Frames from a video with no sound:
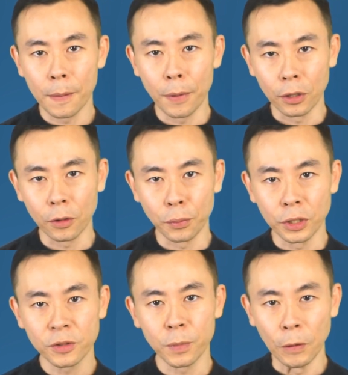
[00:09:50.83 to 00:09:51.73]
the Pareto
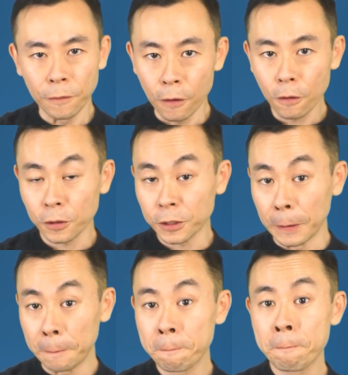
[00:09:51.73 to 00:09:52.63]
Principle, focusing